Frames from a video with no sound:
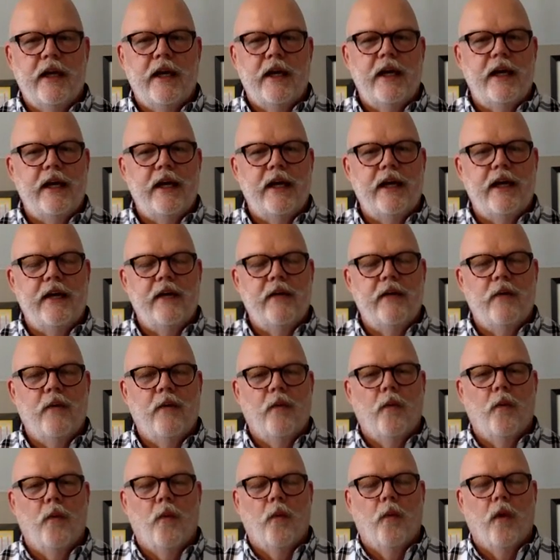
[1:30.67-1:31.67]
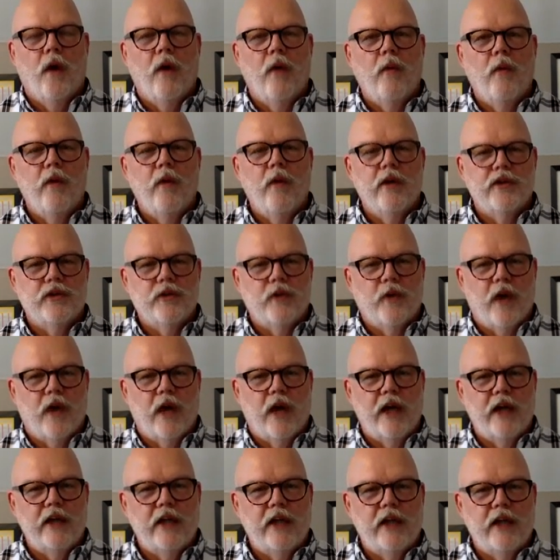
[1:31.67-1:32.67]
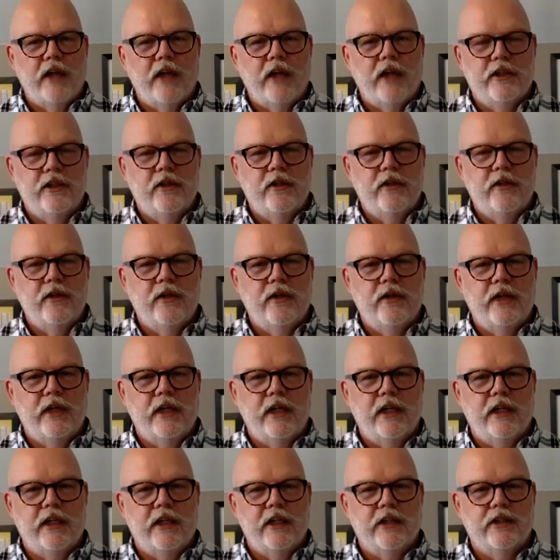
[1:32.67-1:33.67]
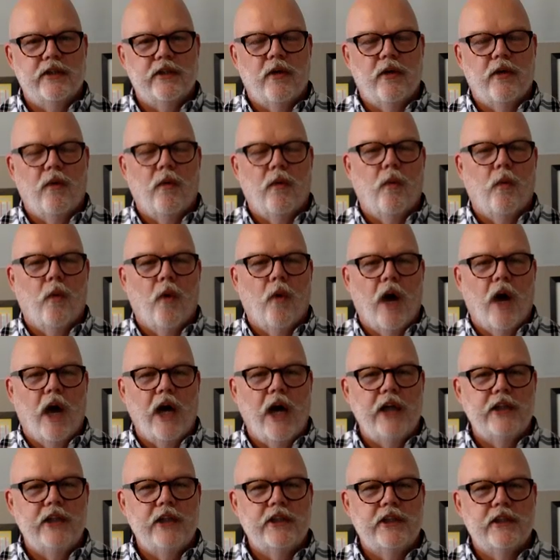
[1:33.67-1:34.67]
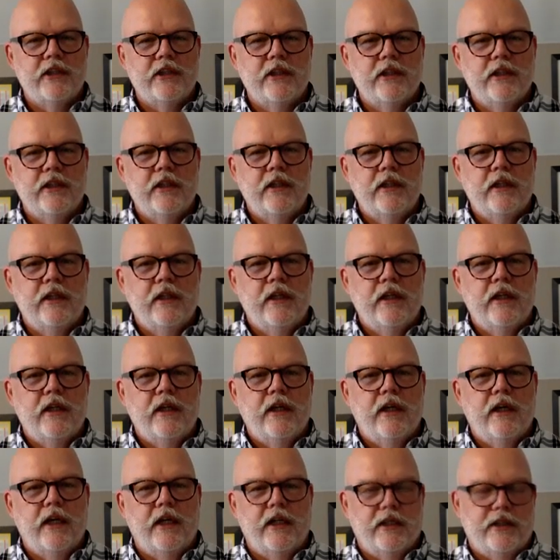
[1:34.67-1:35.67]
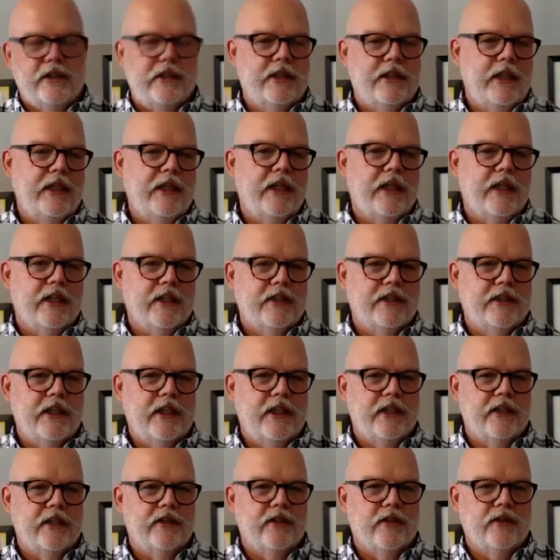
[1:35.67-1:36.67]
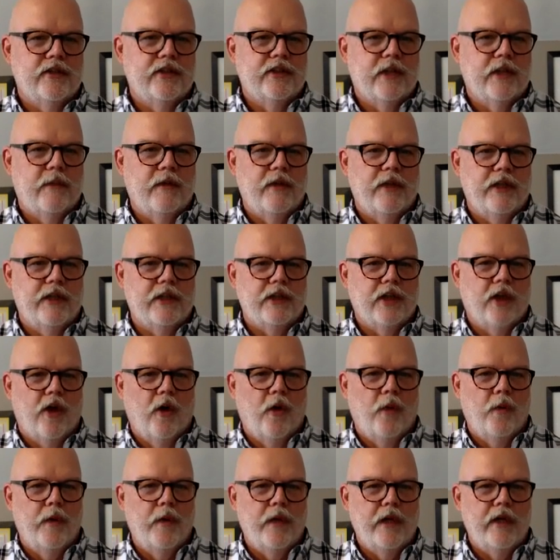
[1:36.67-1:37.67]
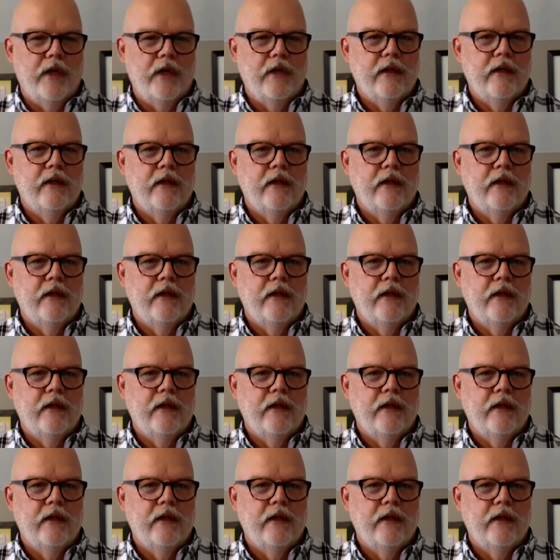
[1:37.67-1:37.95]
And what we're trying to do is watch and see, in a sense, on some of this opening,